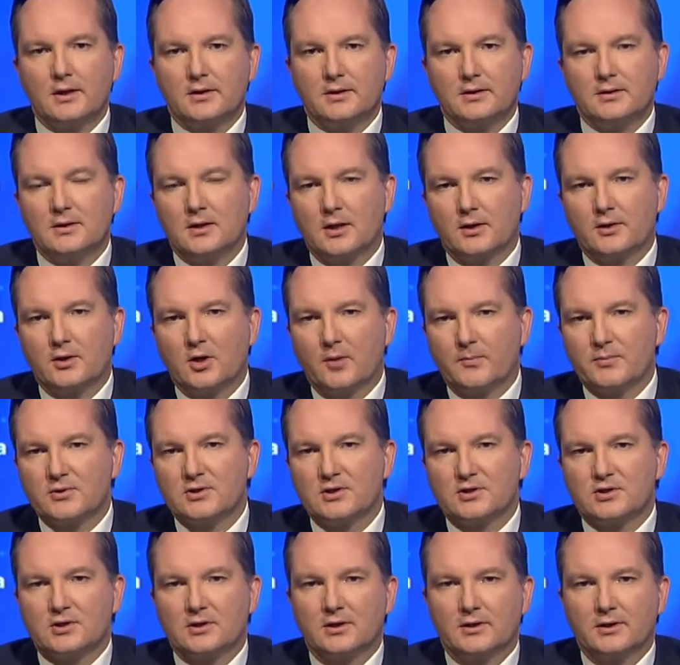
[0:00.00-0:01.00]
you know, the
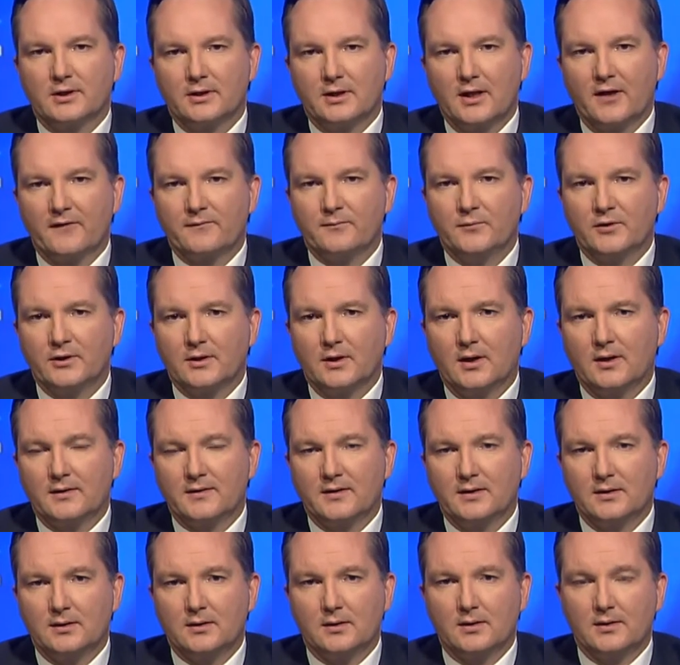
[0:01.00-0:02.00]
opposition and the government, I
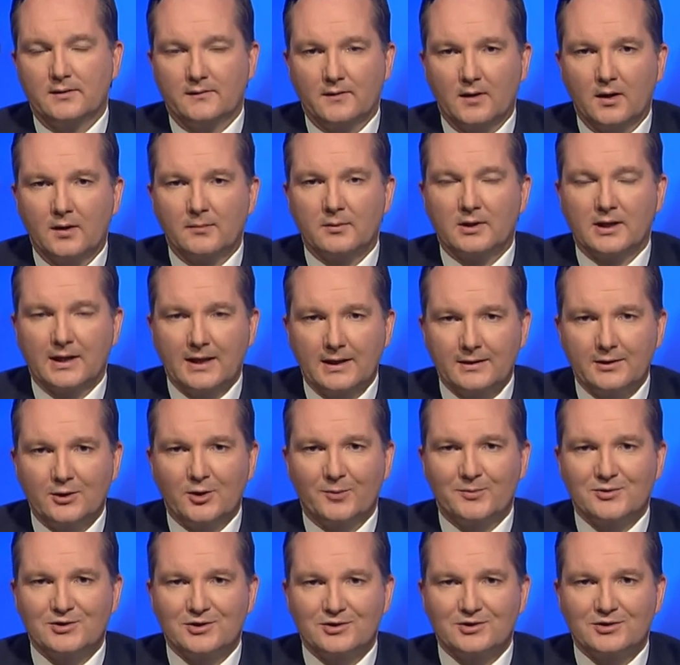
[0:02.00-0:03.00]
think, I'm glad the
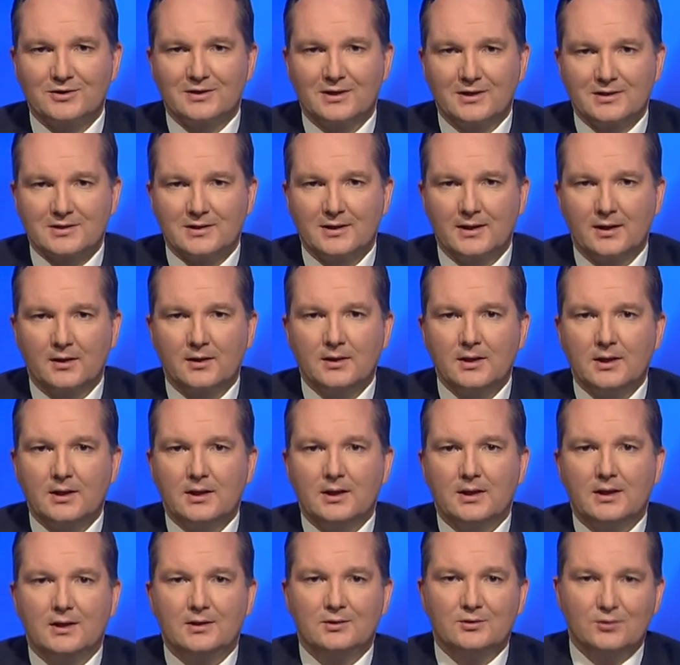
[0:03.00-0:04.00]
opposition has now
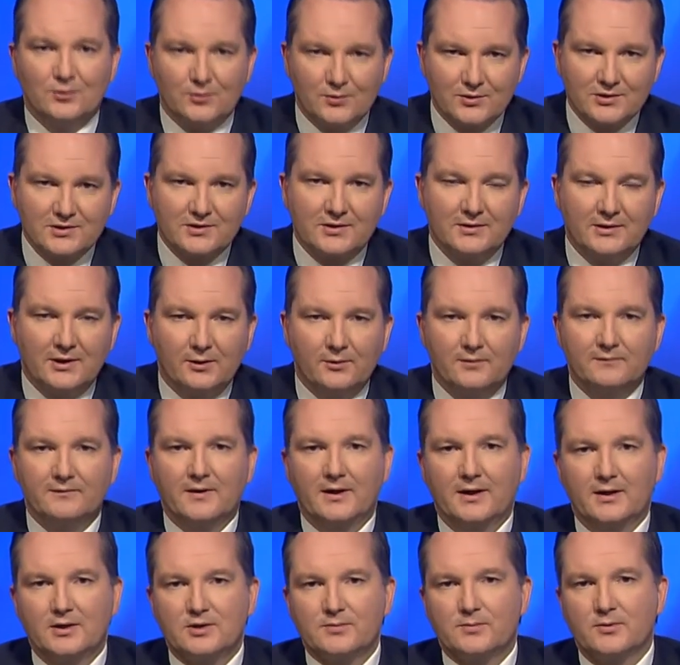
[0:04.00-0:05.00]
endorsed the no
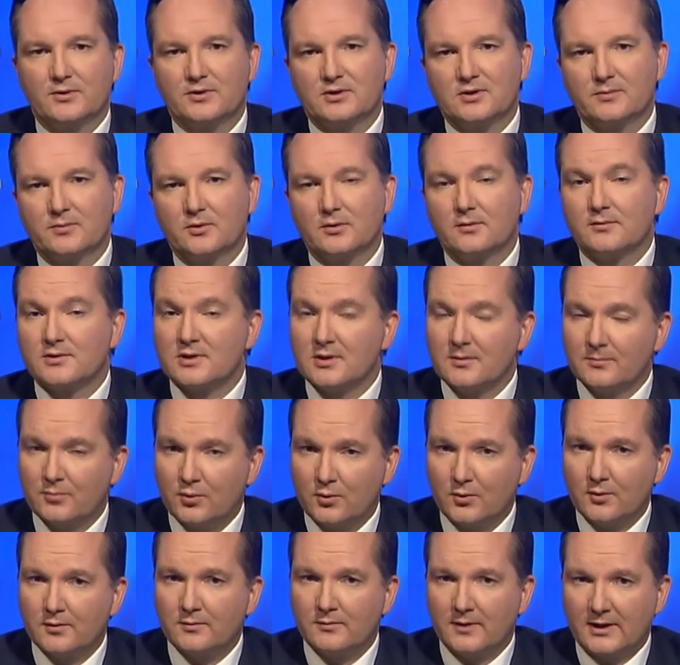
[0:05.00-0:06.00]
advantage principle. It was an
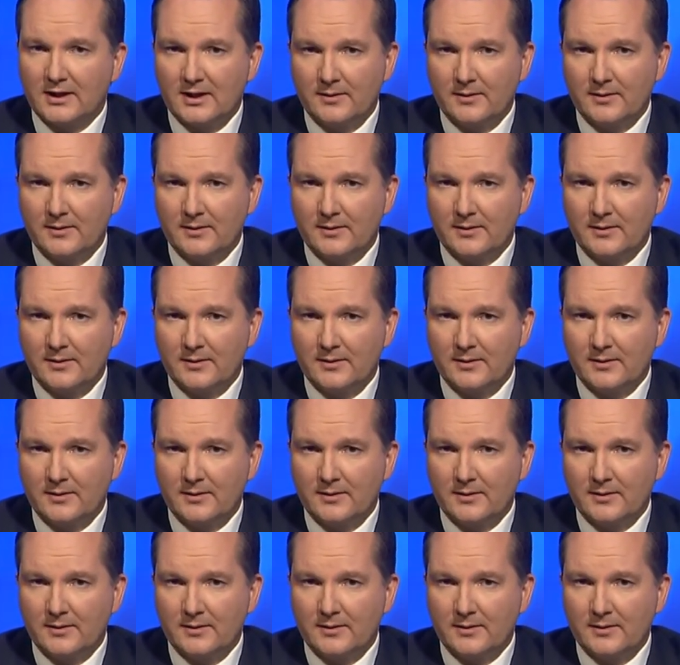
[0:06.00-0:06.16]
important